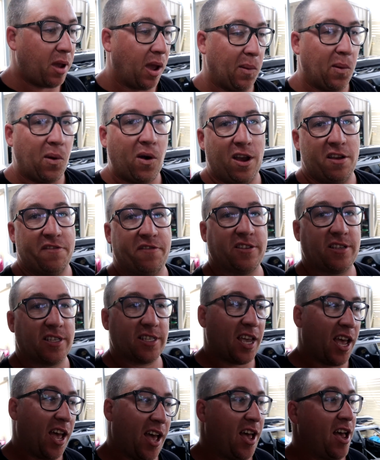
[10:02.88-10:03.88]
my wife's
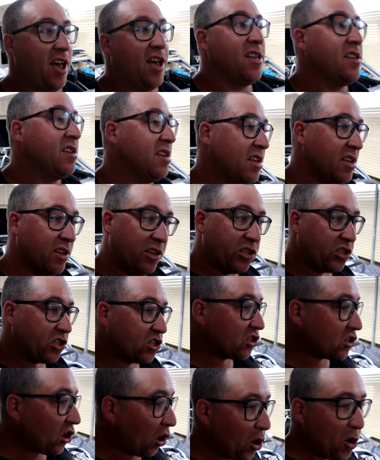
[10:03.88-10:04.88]
car
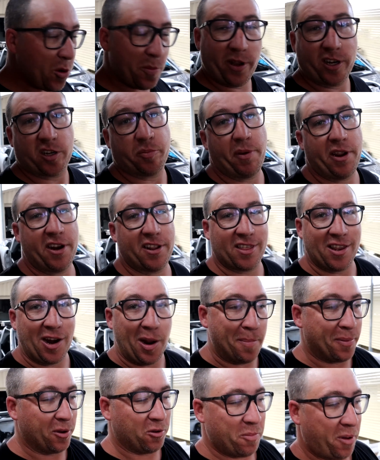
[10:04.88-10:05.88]
so much better than
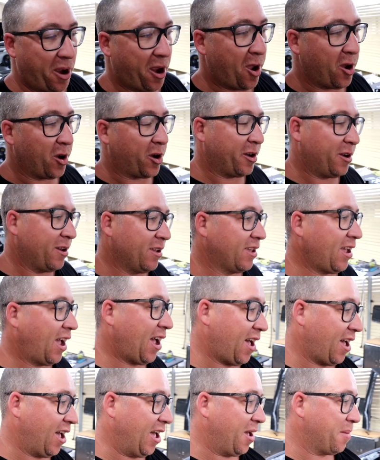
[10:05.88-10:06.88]
I built my
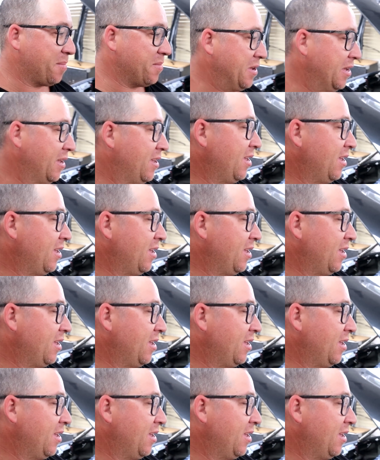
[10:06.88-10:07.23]
own.